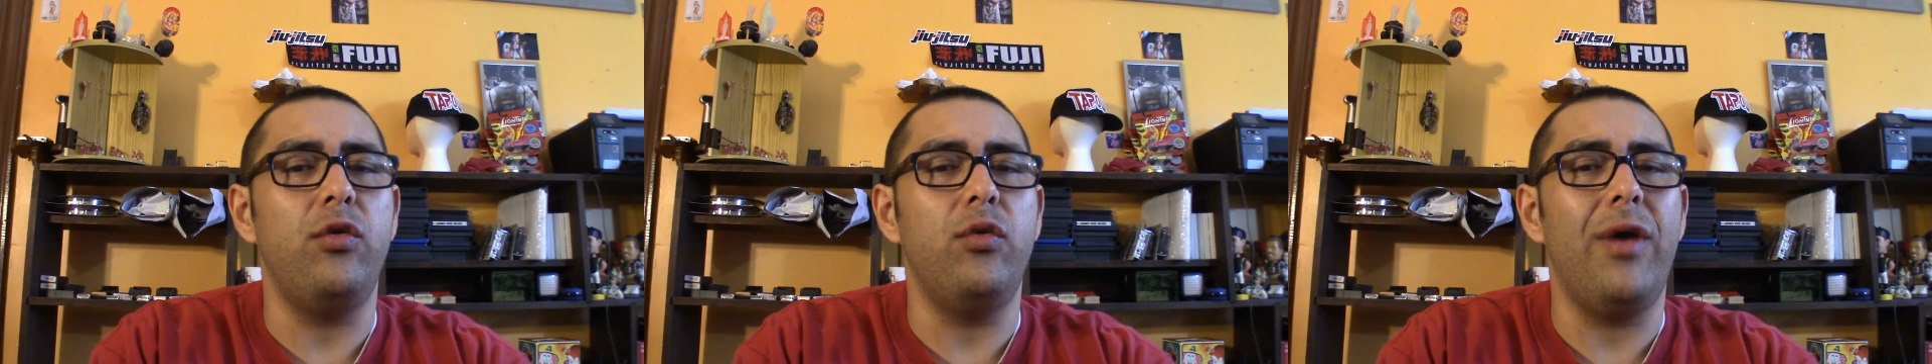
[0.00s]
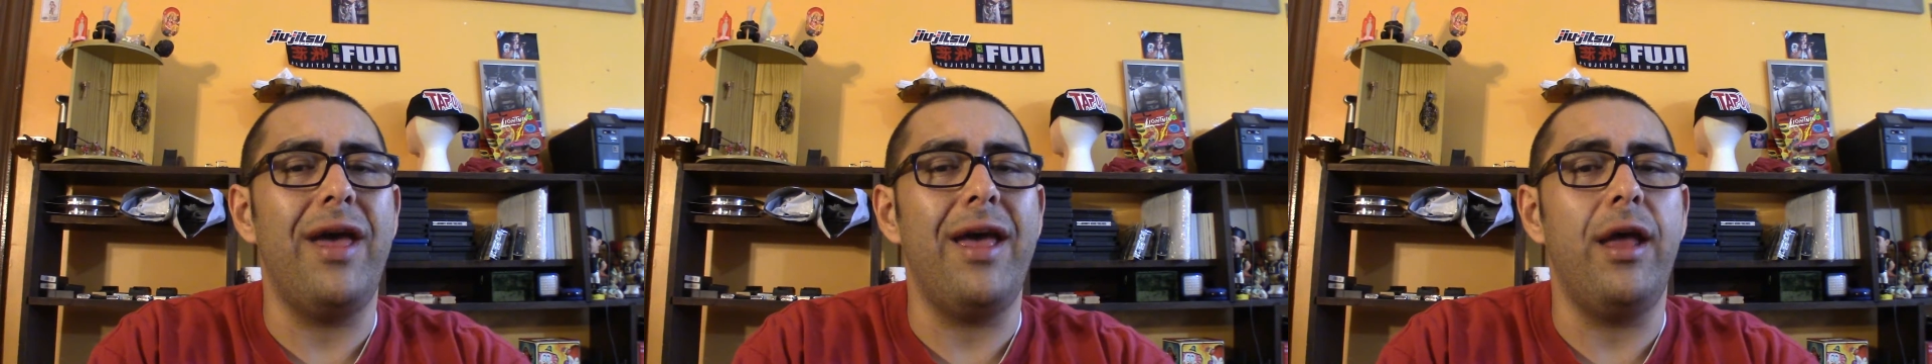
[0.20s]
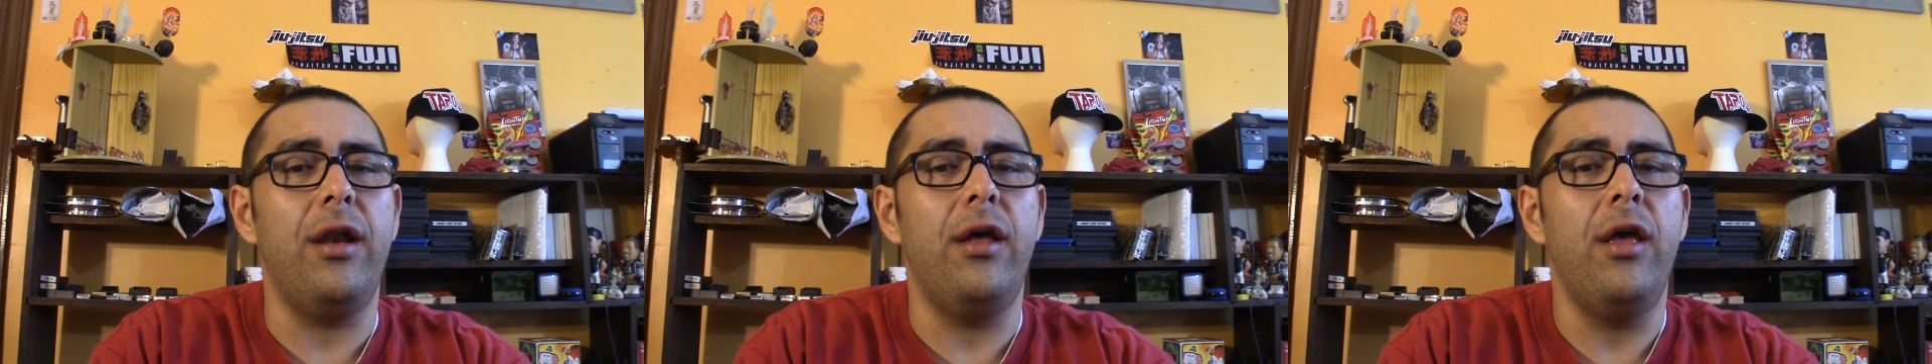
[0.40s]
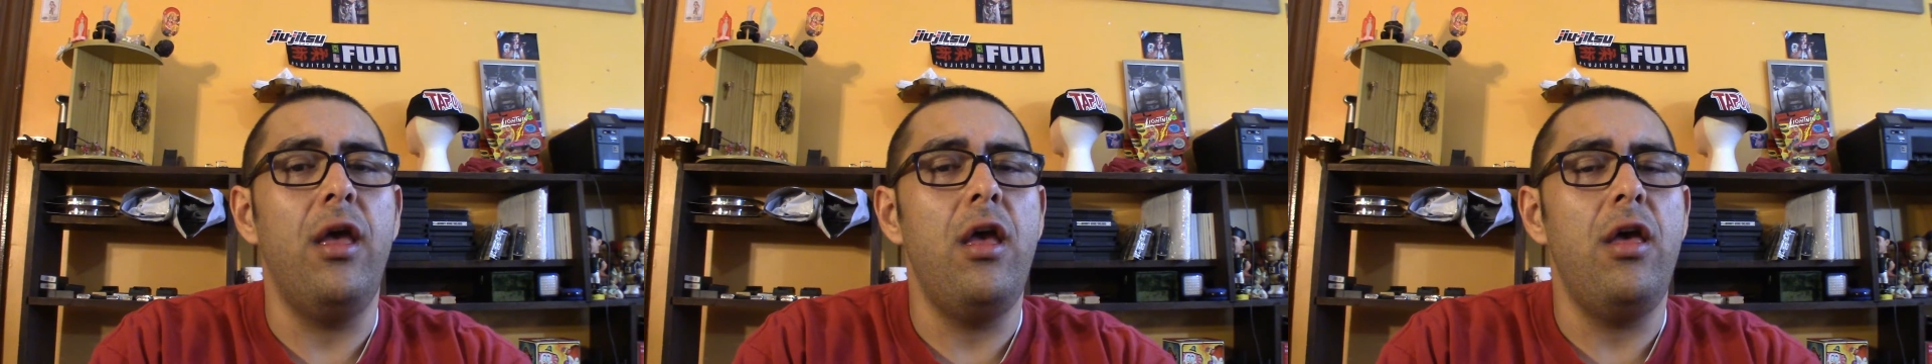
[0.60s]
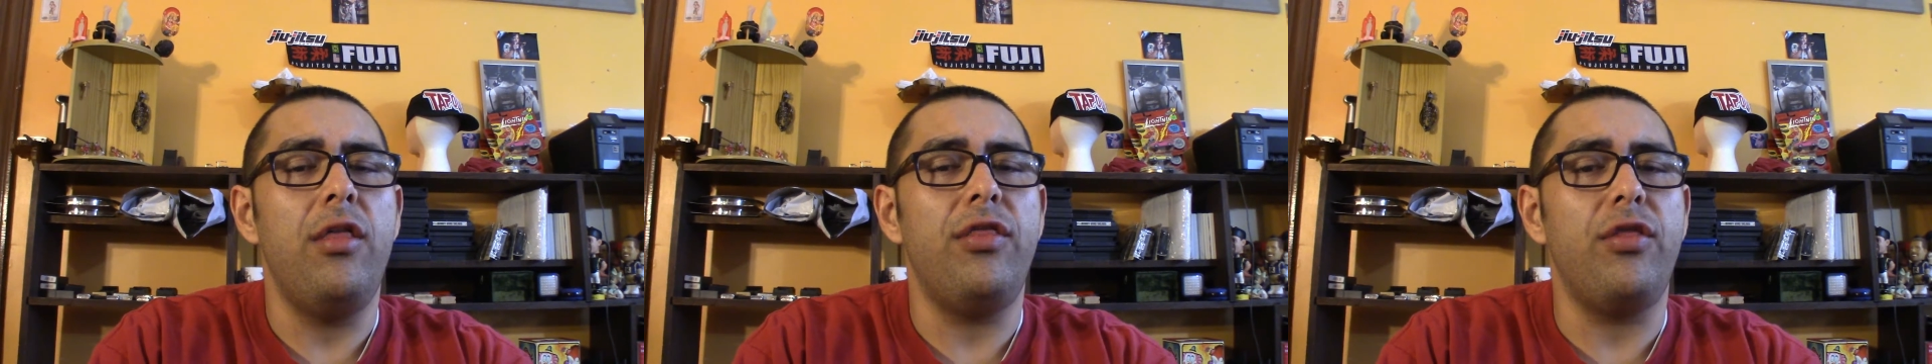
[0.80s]
who had
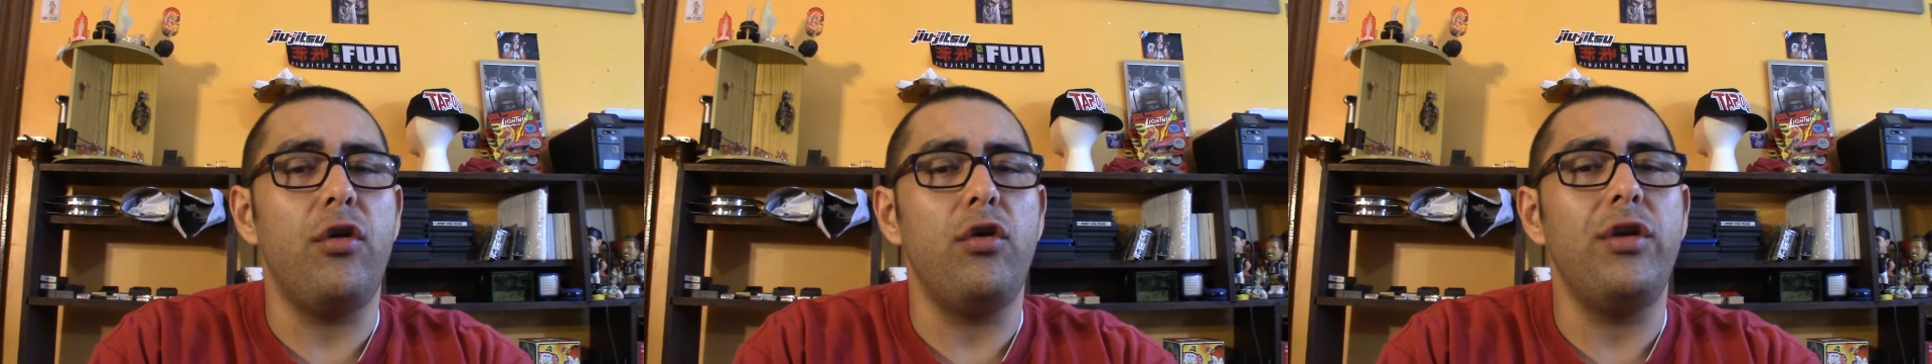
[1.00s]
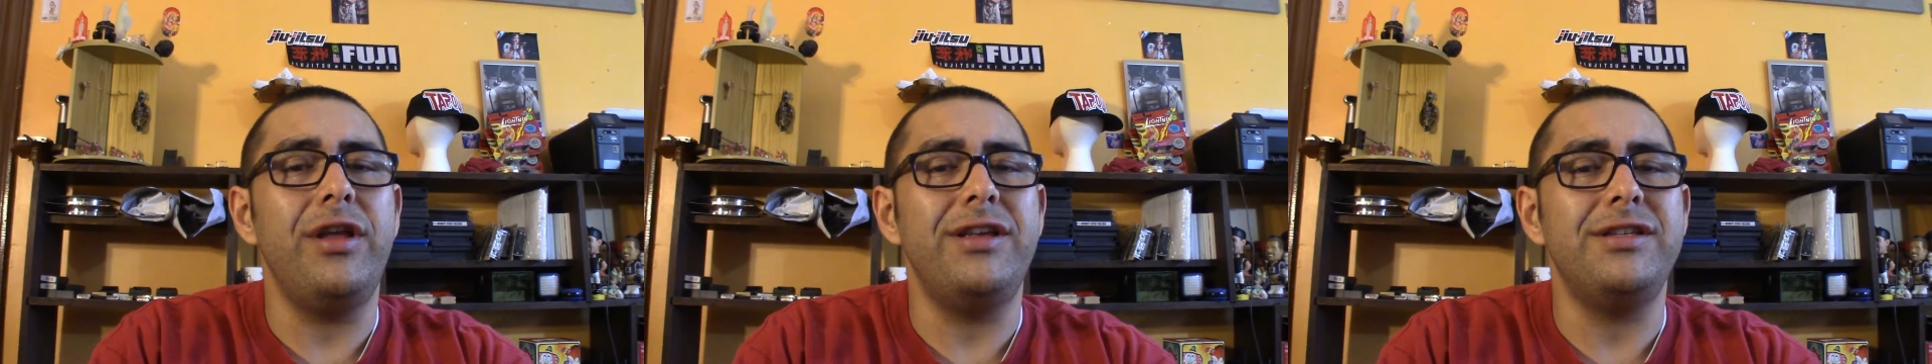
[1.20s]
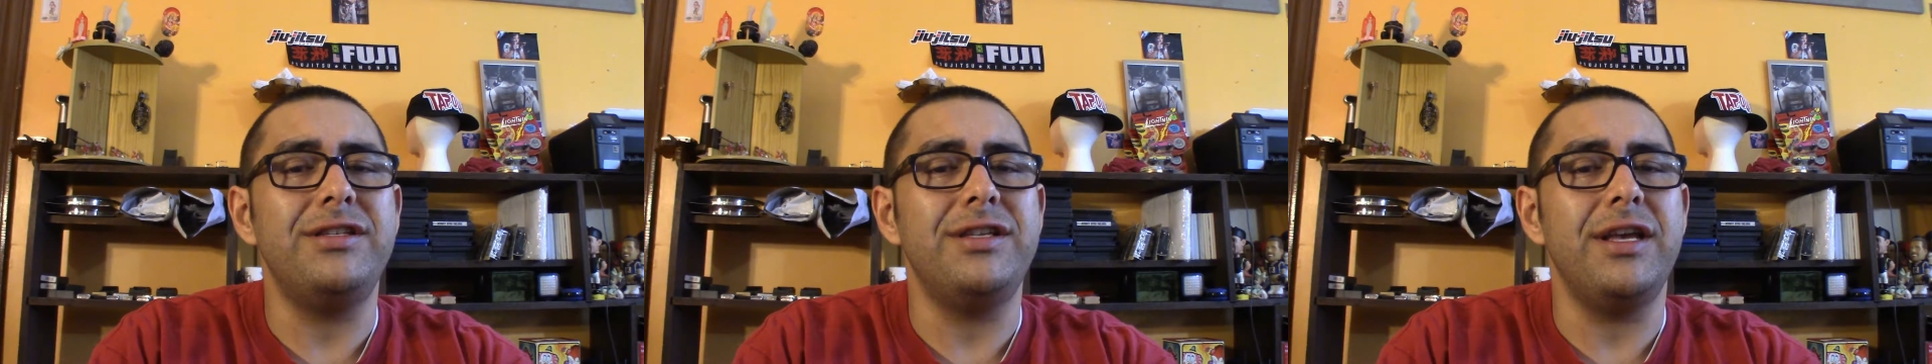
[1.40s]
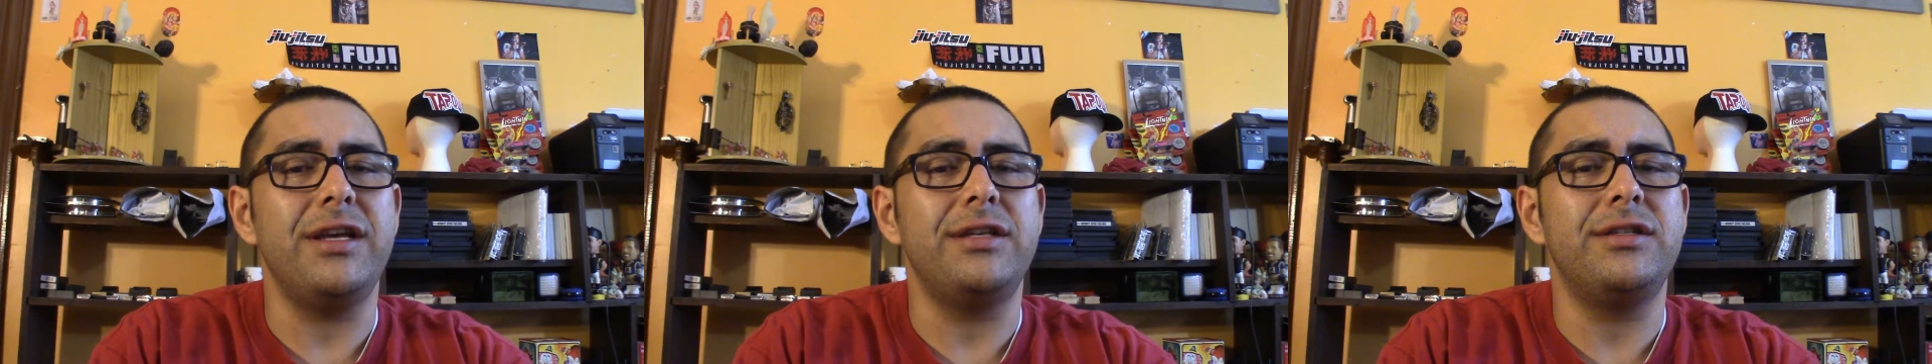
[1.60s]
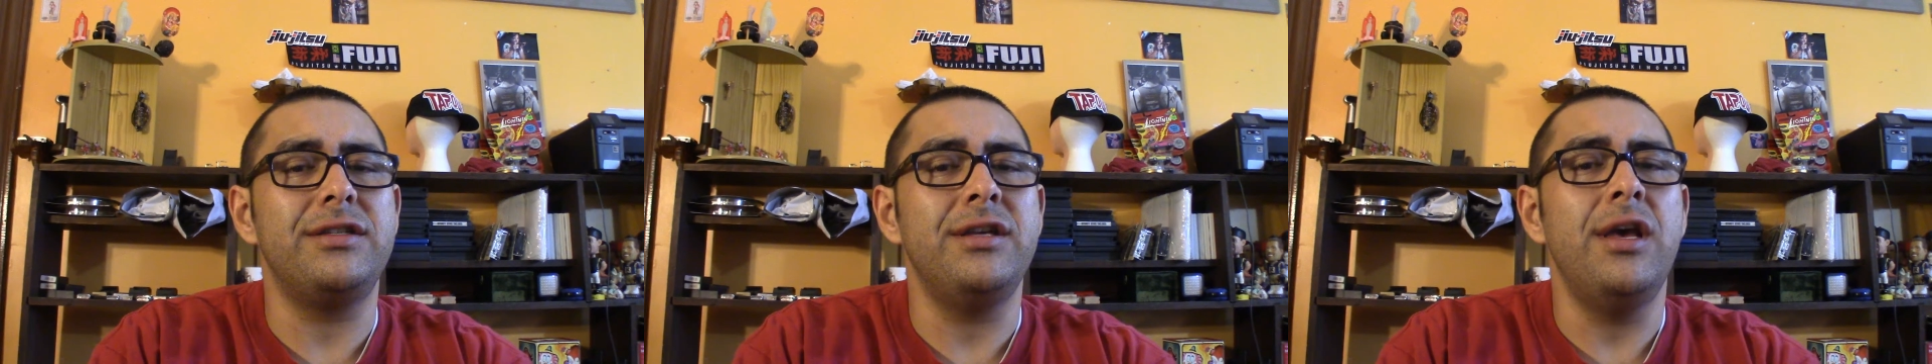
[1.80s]

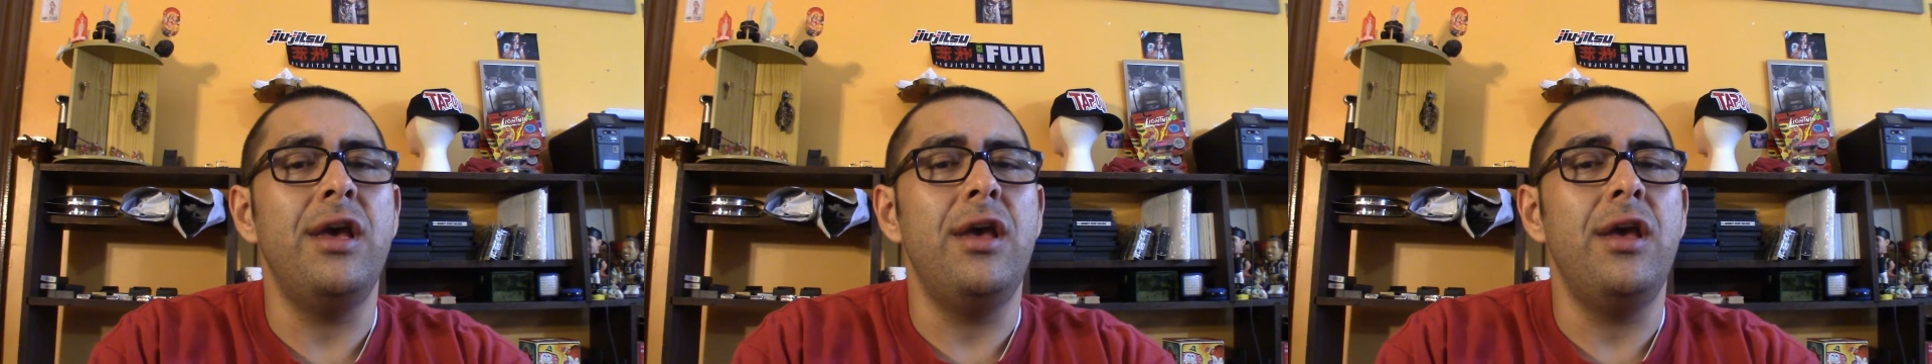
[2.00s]
36